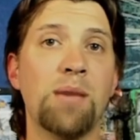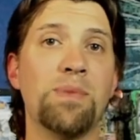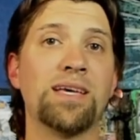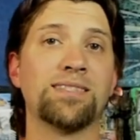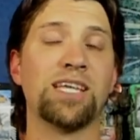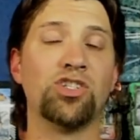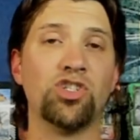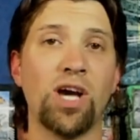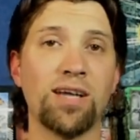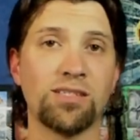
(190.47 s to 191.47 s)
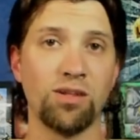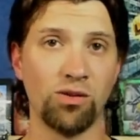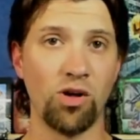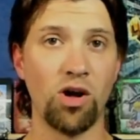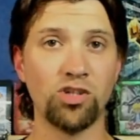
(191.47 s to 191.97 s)
because they just
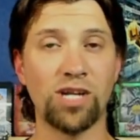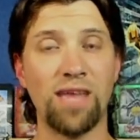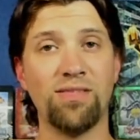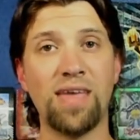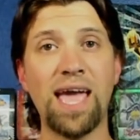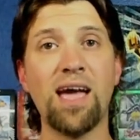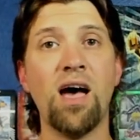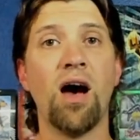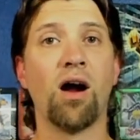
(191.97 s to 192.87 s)
launched and they